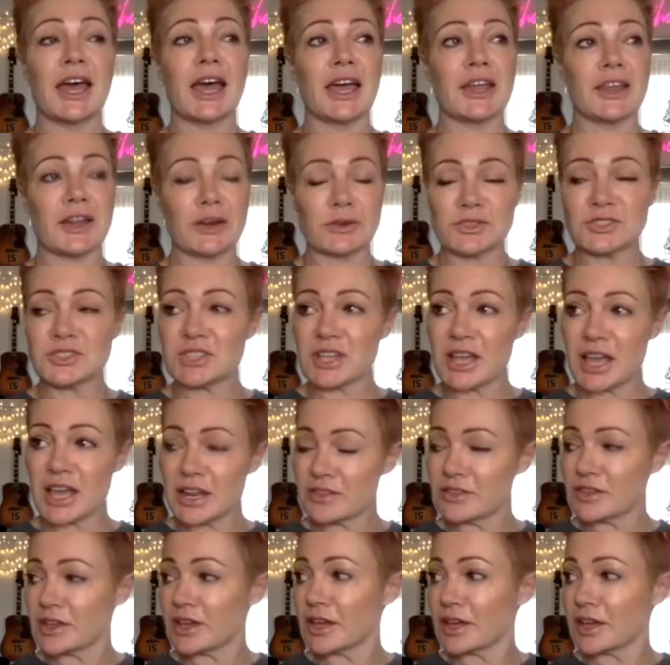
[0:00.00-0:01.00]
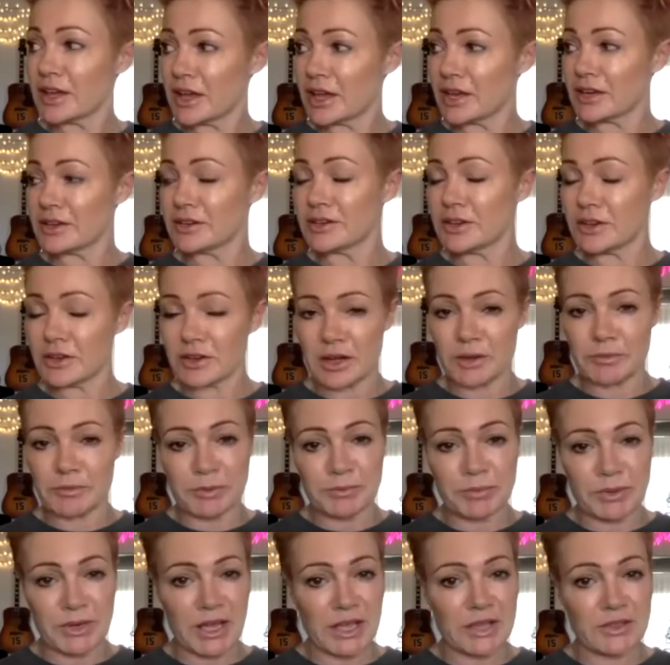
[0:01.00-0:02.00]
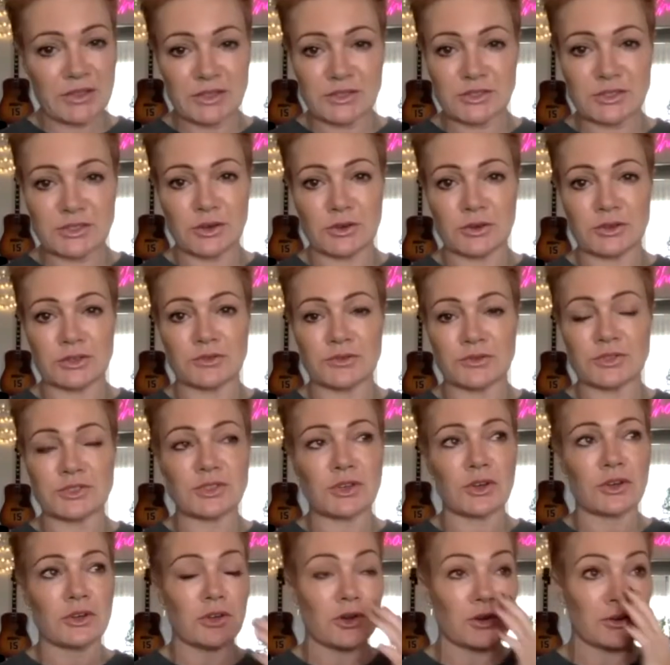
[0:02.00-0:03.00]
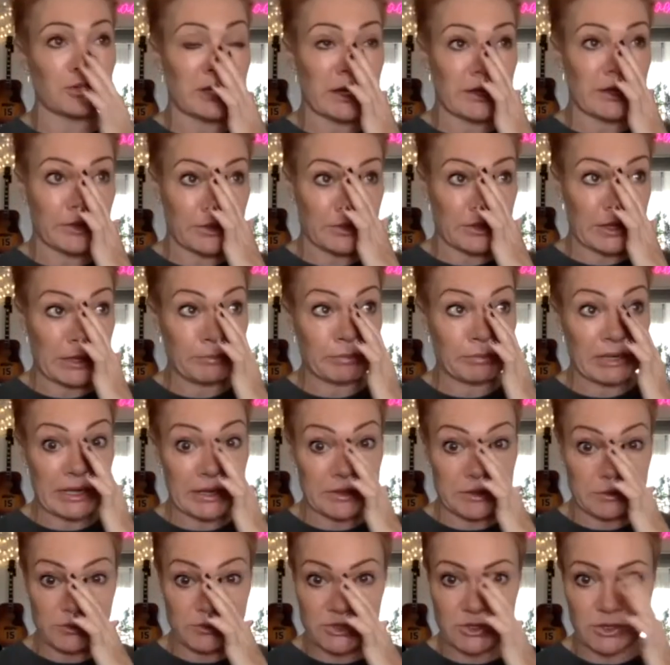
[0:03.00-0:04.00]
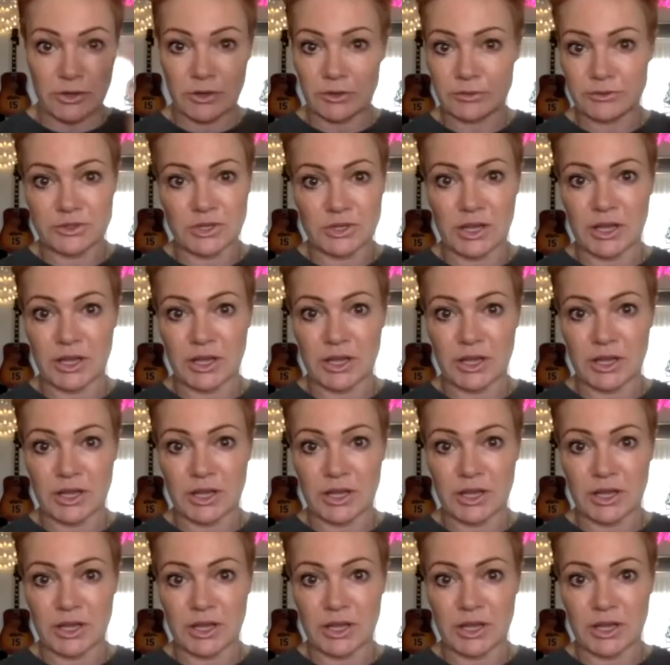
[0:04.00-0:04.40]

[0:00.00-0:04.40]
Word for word: and I was standing there, and you know, I've been playing these songs for so long now that they play themselves.